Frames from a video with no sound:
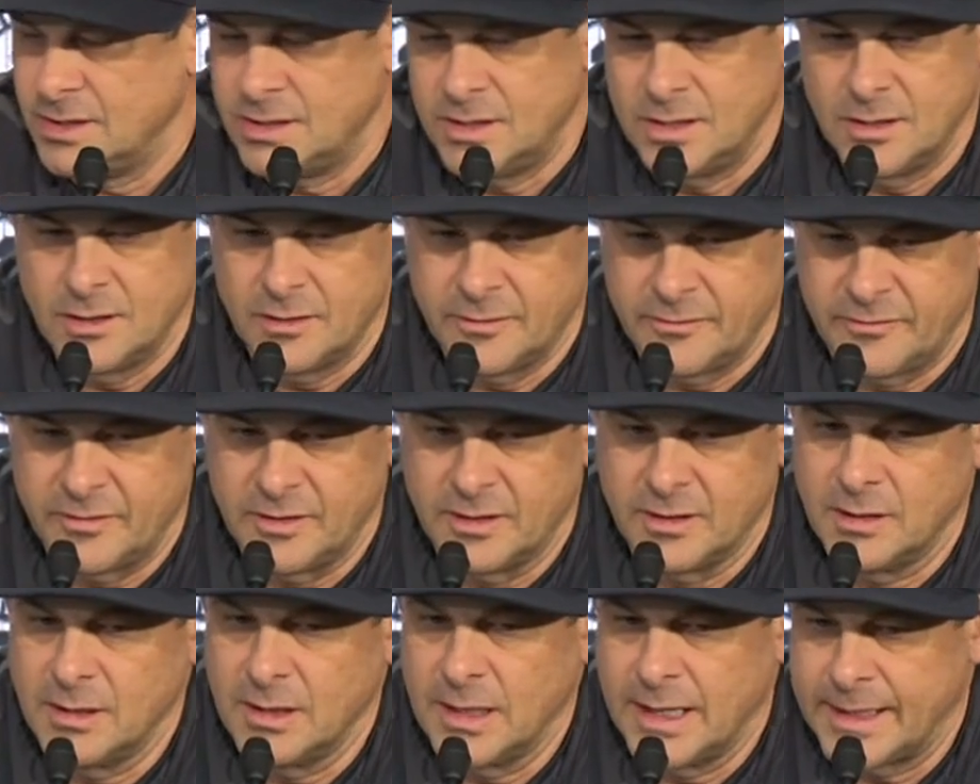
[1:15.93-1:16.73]
You know,
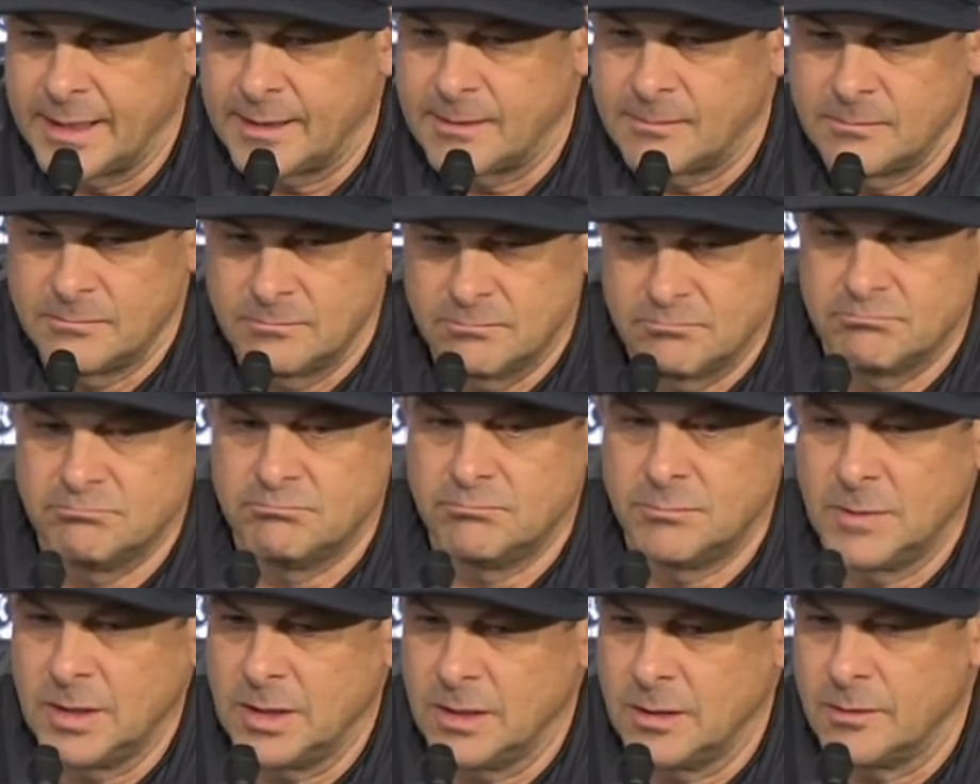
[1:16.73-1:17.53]
feeling like
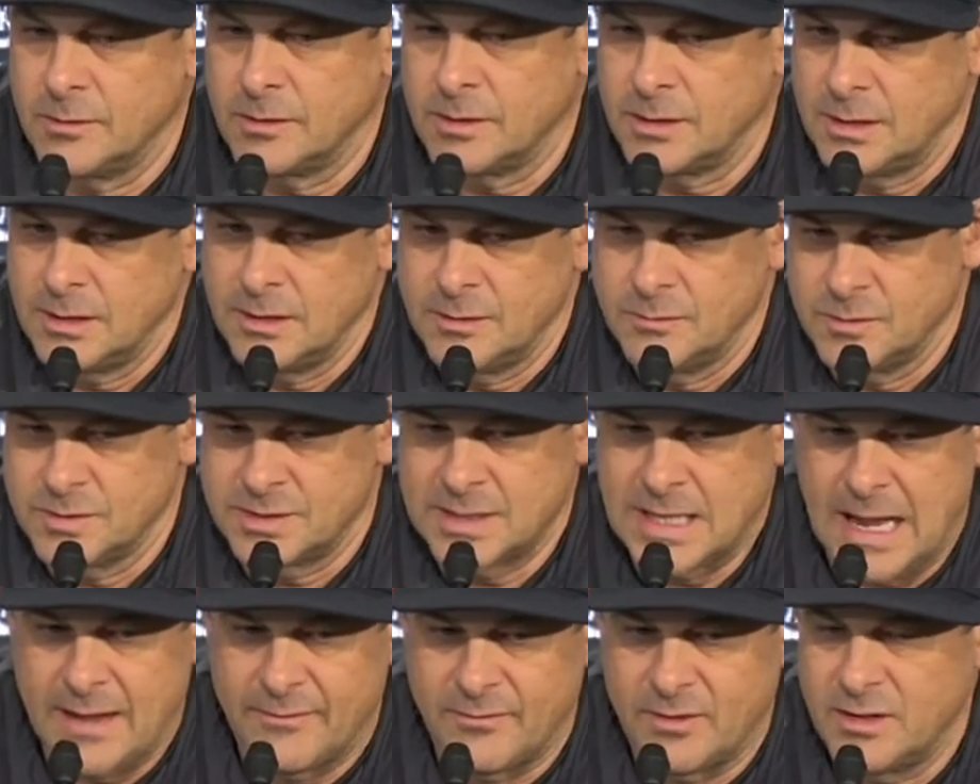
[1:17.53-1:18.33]
you know it was
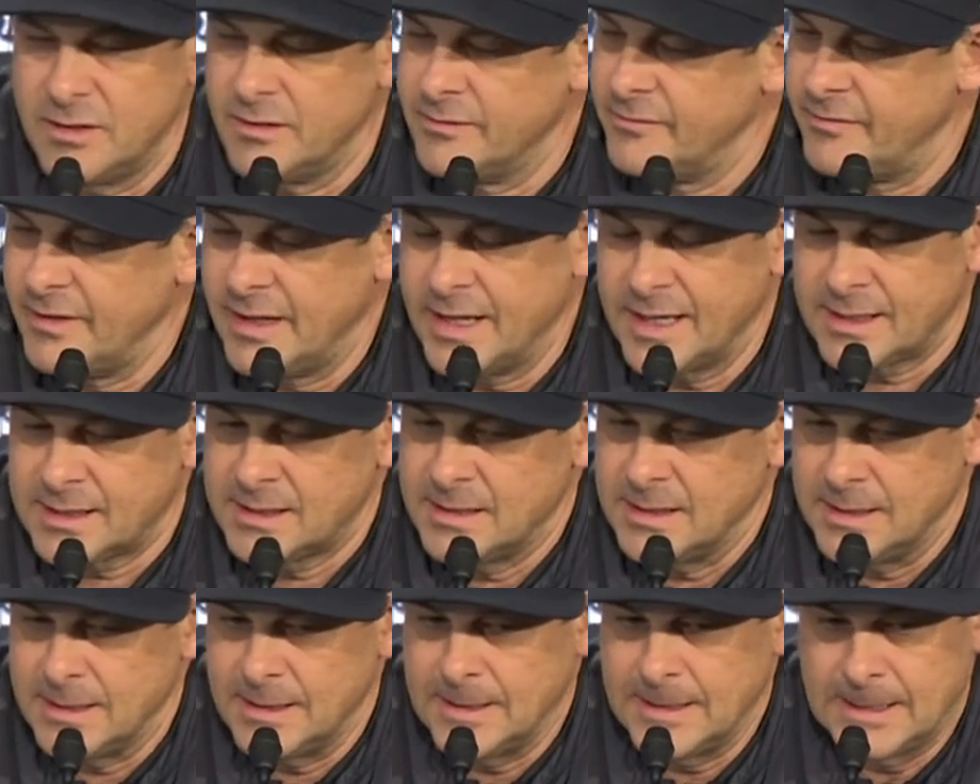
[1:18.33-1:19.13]
having an effect,
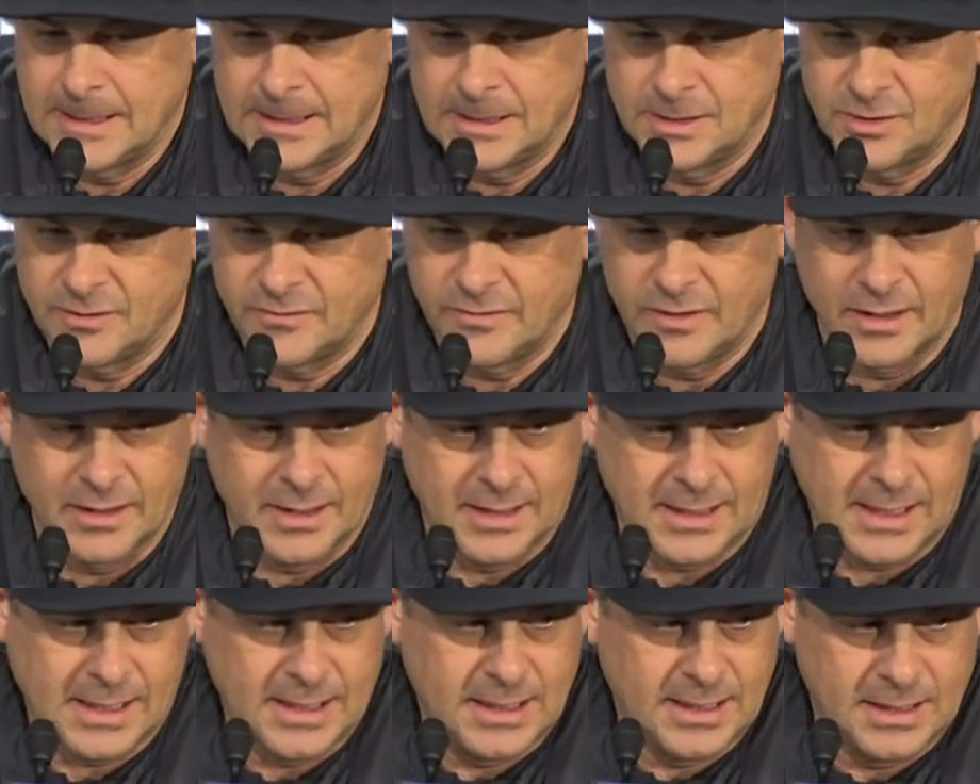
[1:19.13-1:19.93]
and I just felt
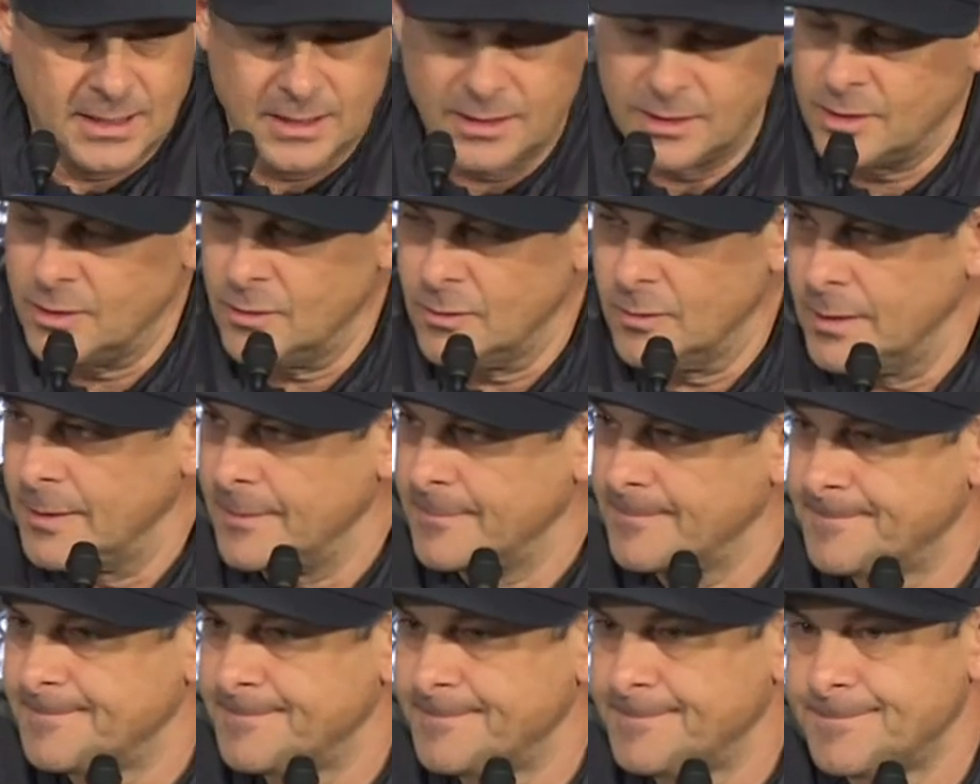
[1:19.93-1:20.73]
like I needed to do it.
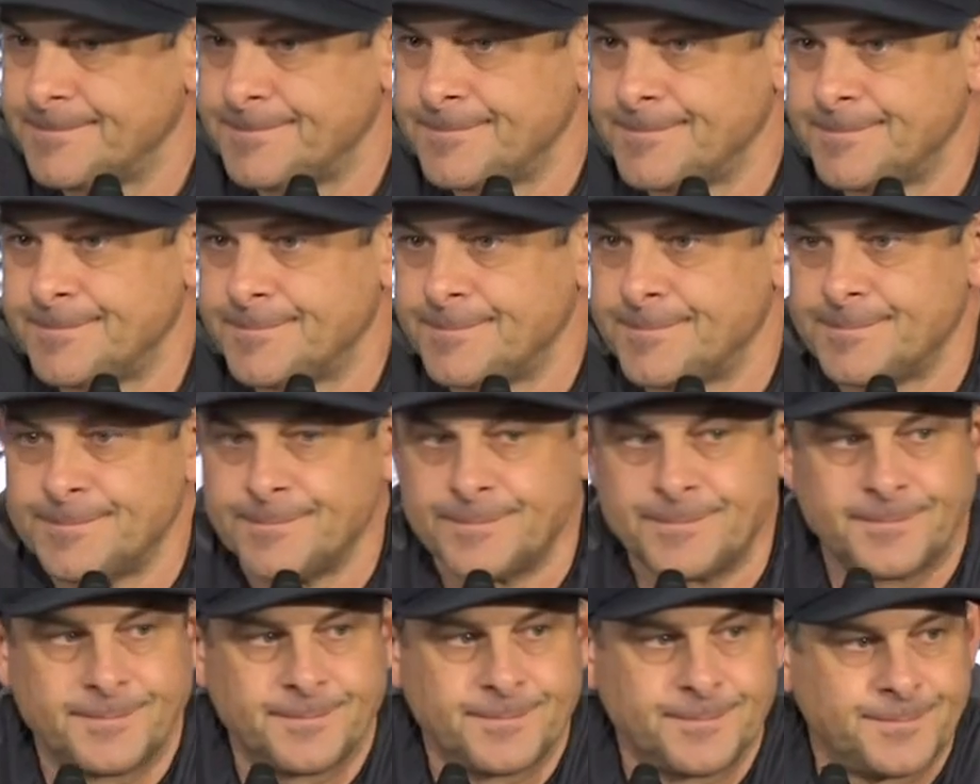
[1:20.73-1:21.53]

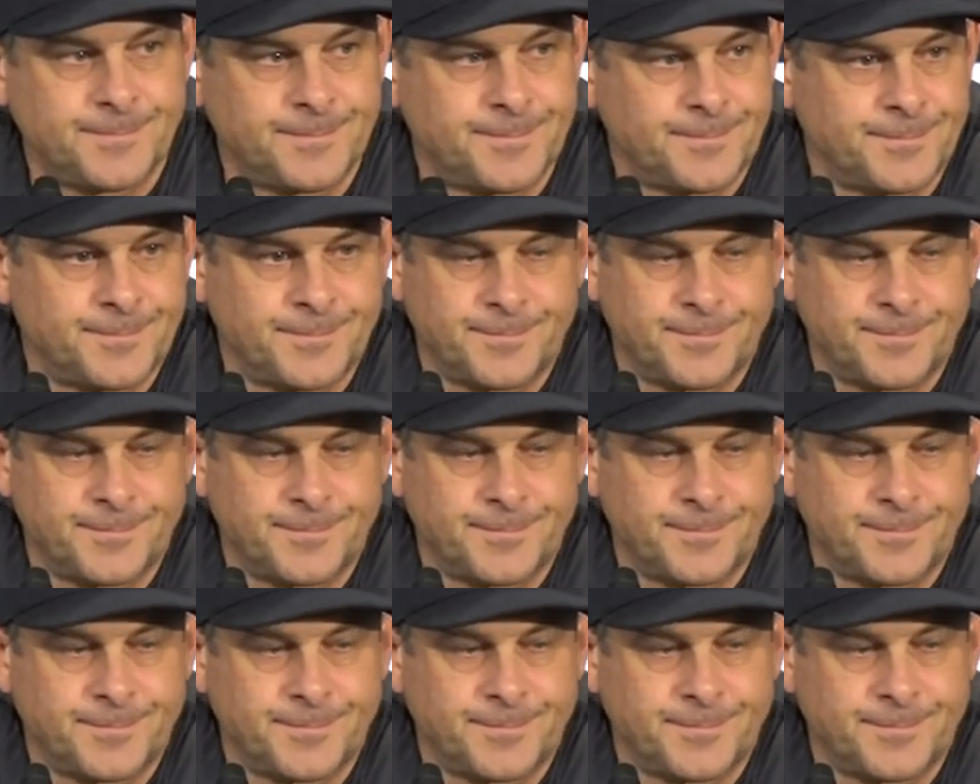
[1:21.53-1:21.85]
Brendan.